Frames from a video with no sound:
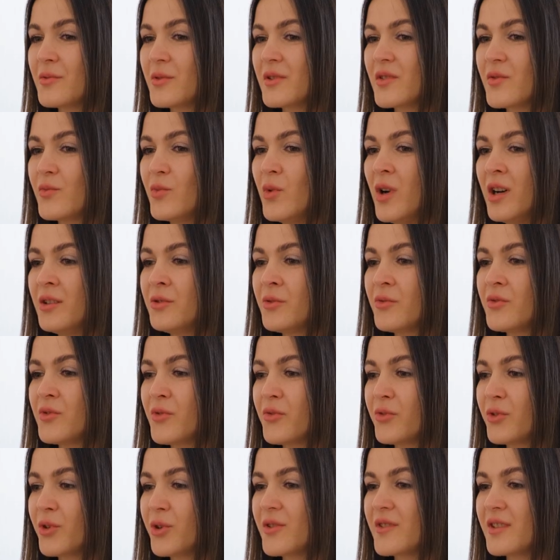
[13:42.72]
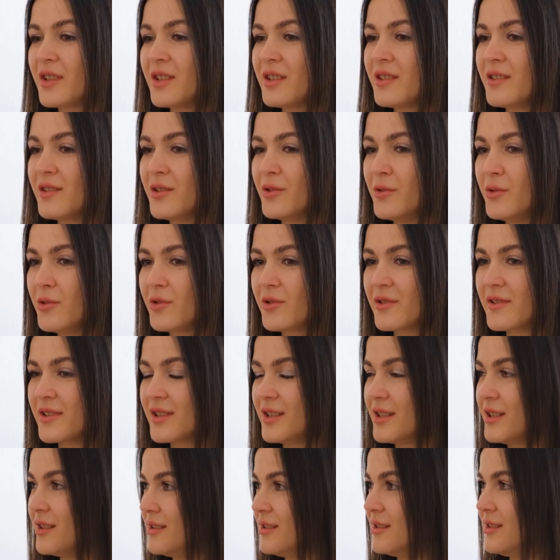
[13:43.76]
was one of the first ICOs,
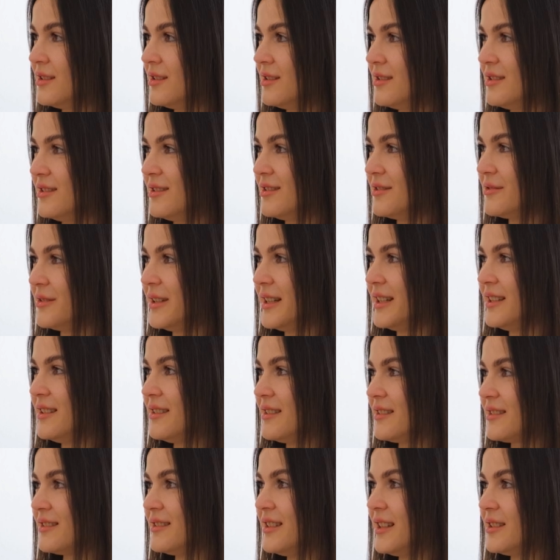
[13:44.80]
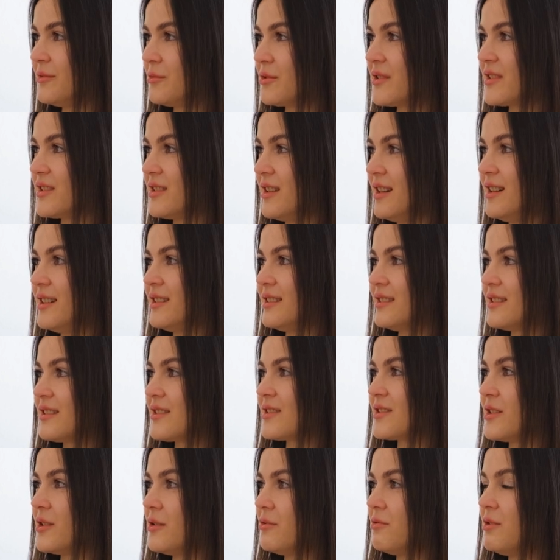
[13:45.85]
like uh, right, that was done.
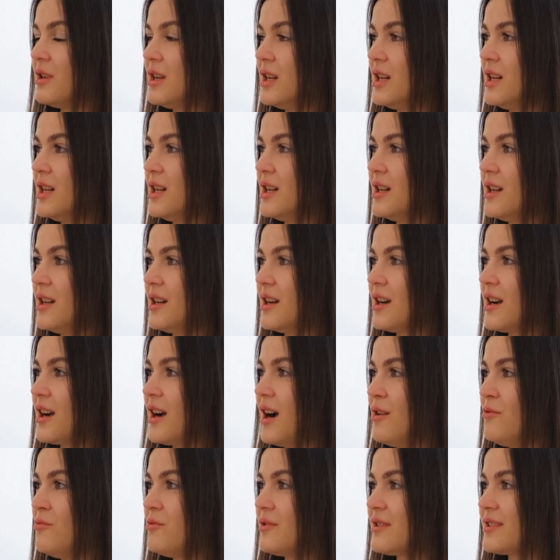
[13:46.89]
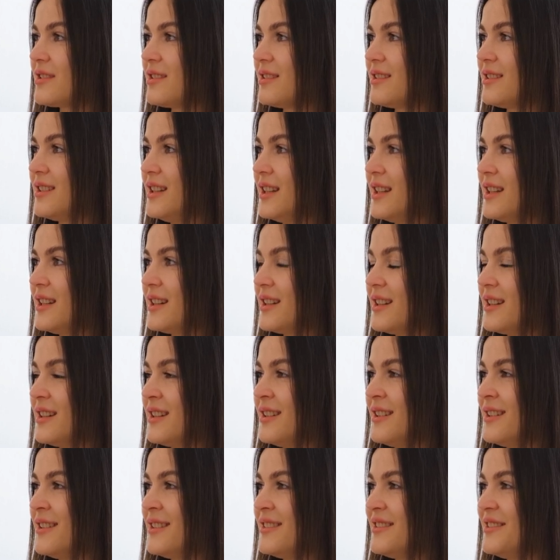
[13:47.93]
So, how was it like
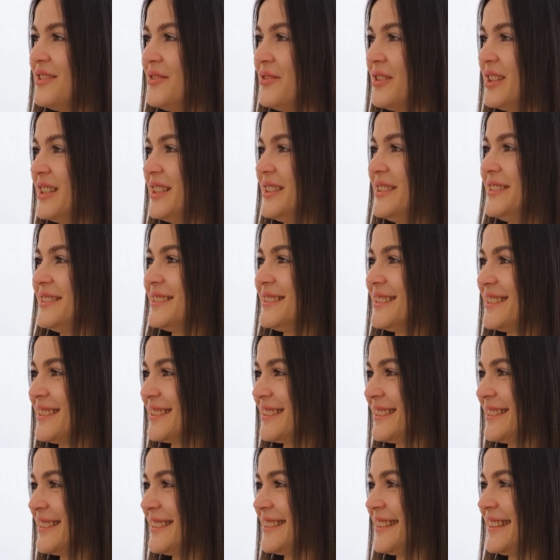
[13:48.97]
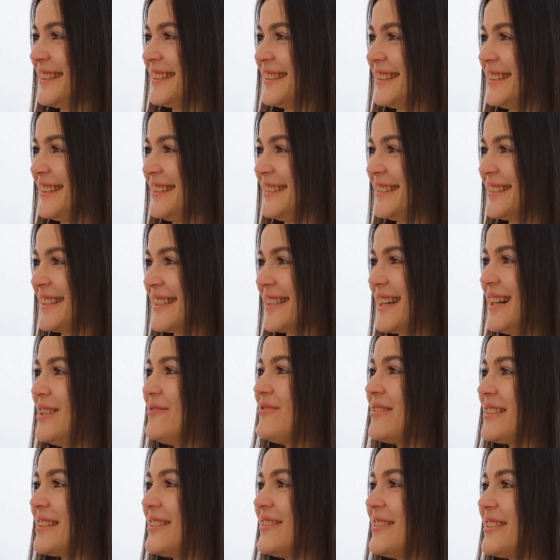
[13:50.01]
uh, difficult? Because I
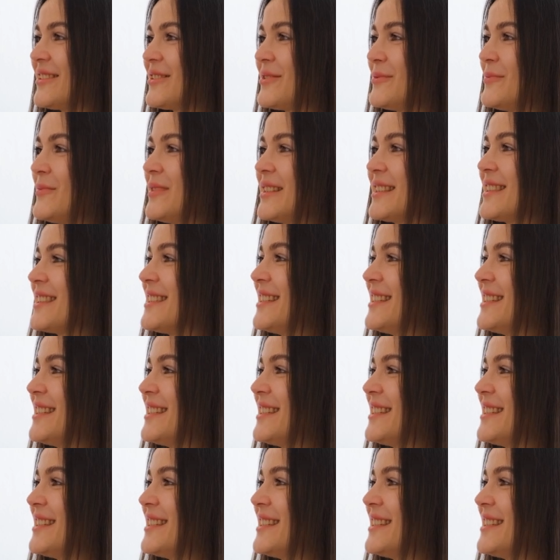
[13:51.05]
believe there have been